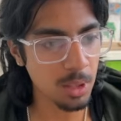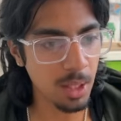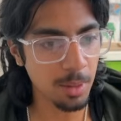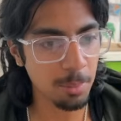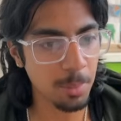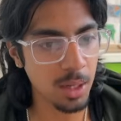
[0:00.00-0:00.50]

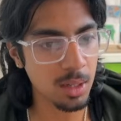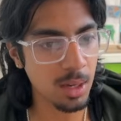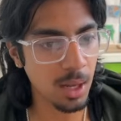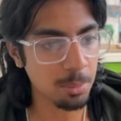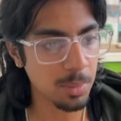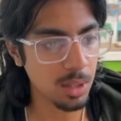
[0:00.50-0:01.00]
that might
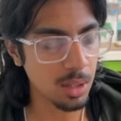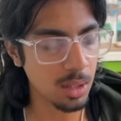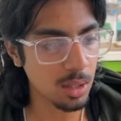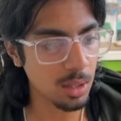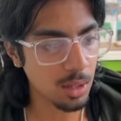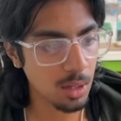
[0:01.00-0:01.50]
not be
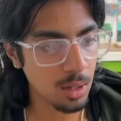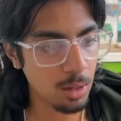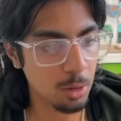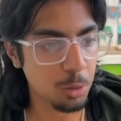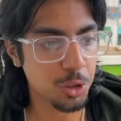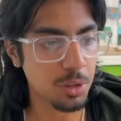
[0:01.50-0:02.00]

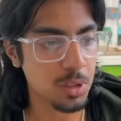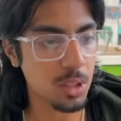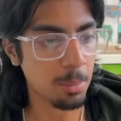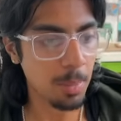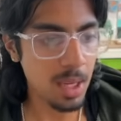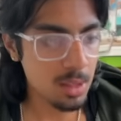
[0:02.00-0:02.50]
crucial to the
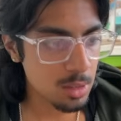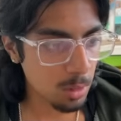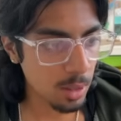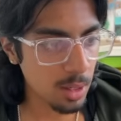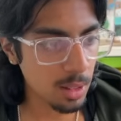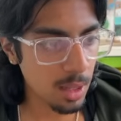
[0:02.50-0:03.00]
main
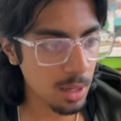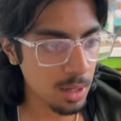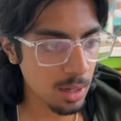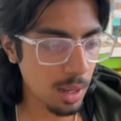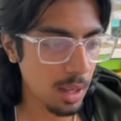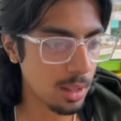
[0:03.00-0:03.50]
storyline,
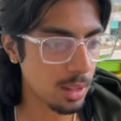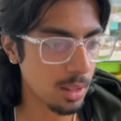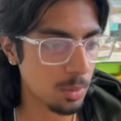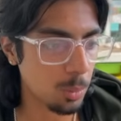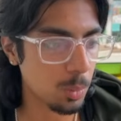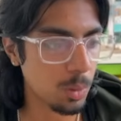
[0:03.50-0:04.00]
and
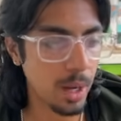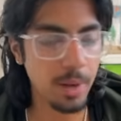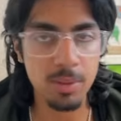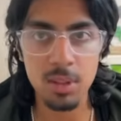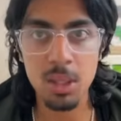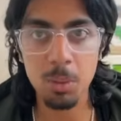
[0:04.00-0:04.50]
then we'll have
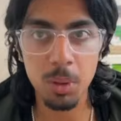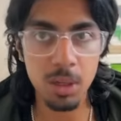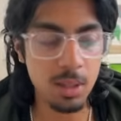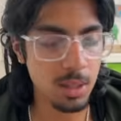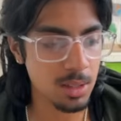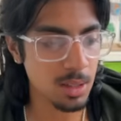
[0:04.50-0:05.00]
to see what it
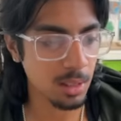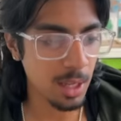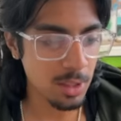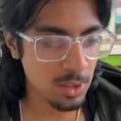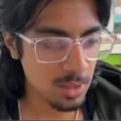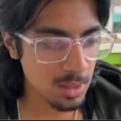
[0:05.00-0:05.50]
does in
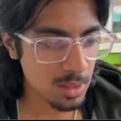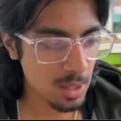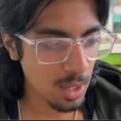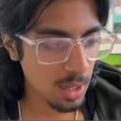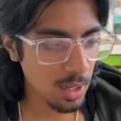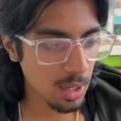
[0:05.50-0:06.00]
Legends.
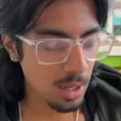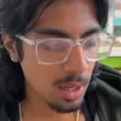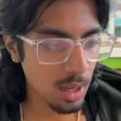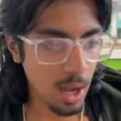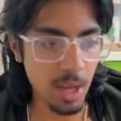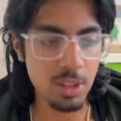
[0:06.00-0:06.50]

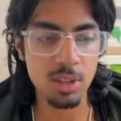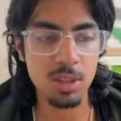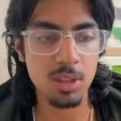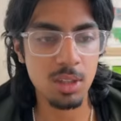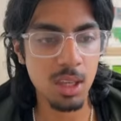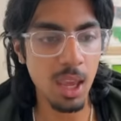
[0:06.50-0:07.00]
I
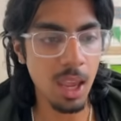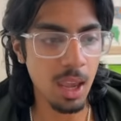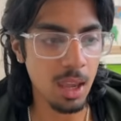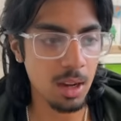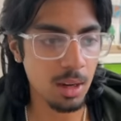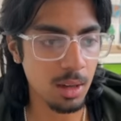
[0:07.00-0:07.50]
just
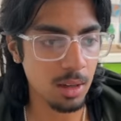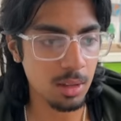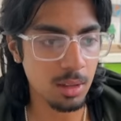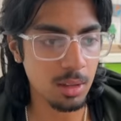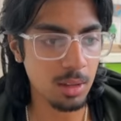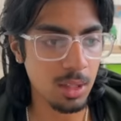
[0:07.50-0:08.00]
can't
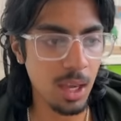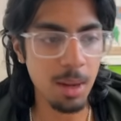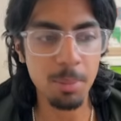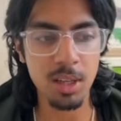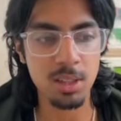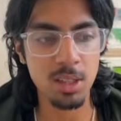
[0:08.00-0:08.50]
get
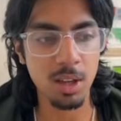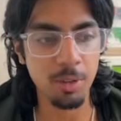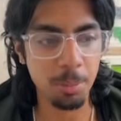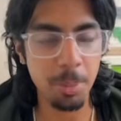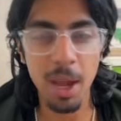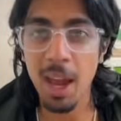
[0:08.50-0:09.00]
myself
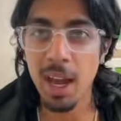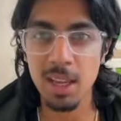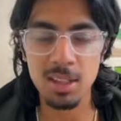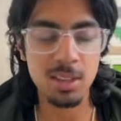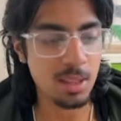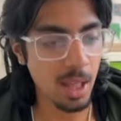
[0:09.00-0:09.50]

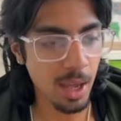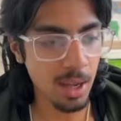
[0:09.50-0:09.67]
past that.